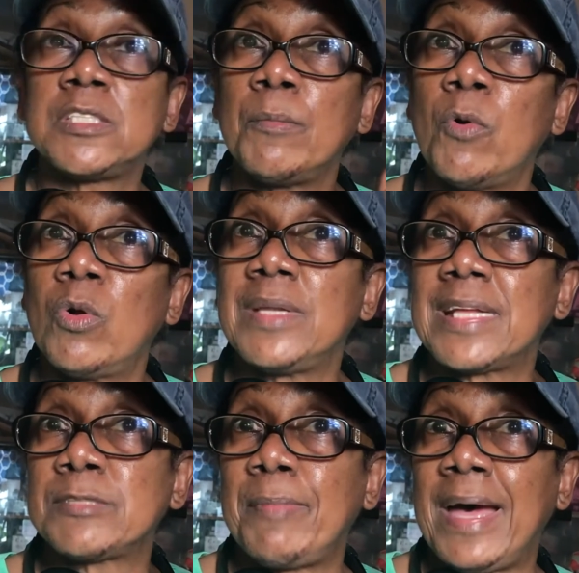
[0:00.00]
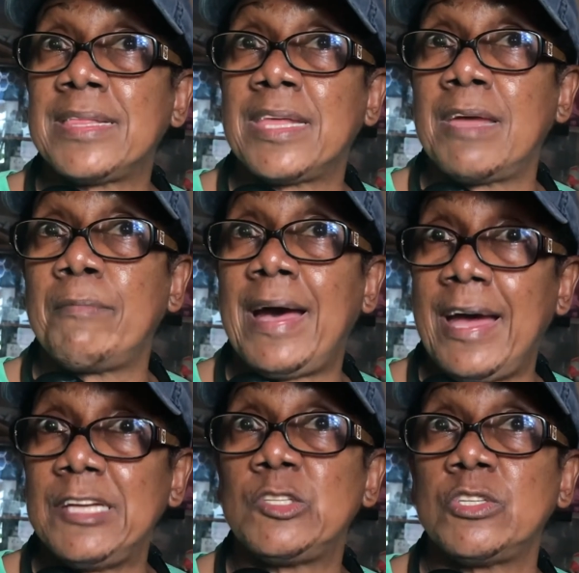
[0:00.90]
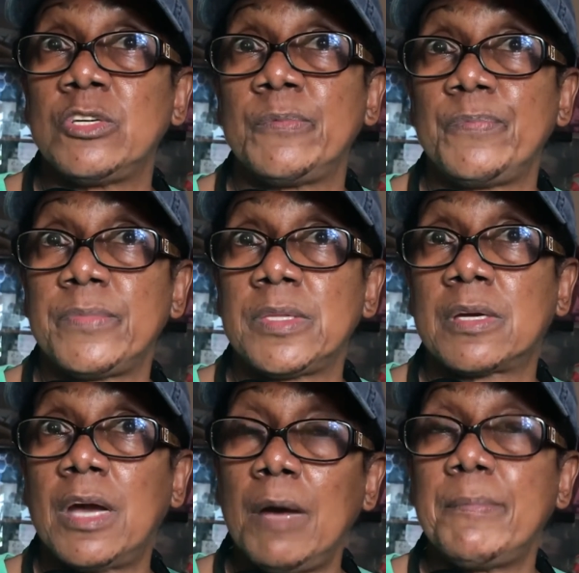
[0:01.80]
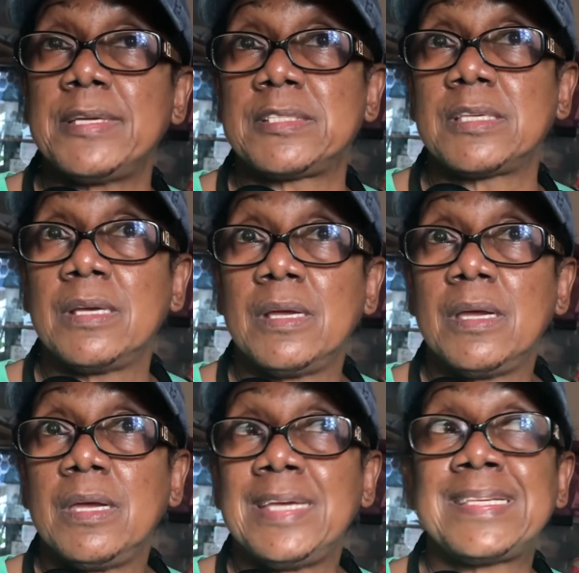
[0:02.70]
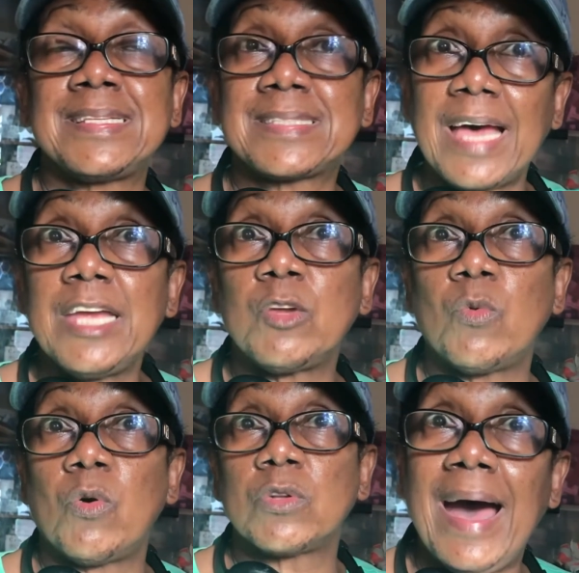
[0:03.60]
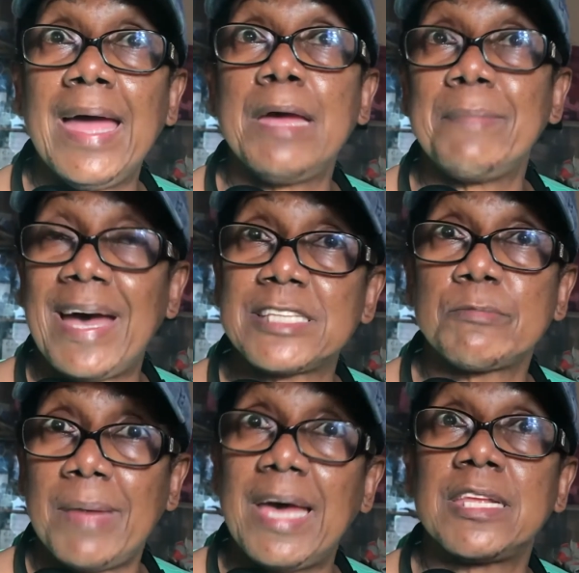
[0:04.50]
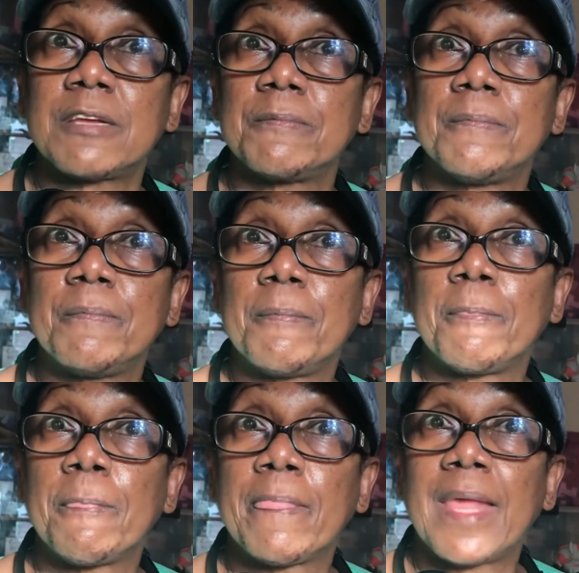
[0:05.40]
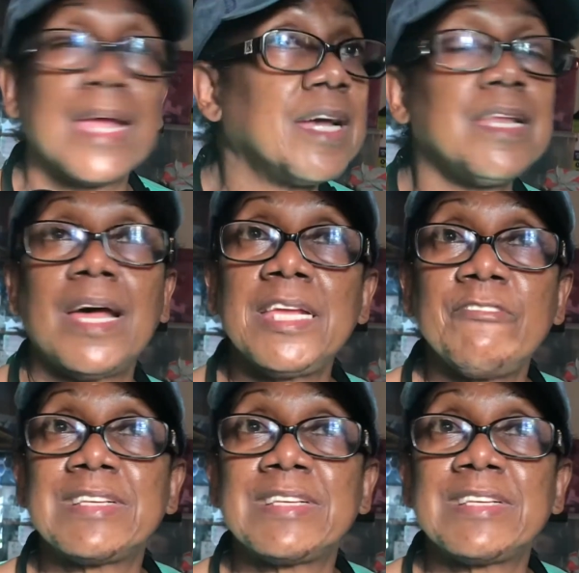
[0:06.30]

the mold that's back there behind the cupboards is inside the wall. I am asthmatic. I cannot even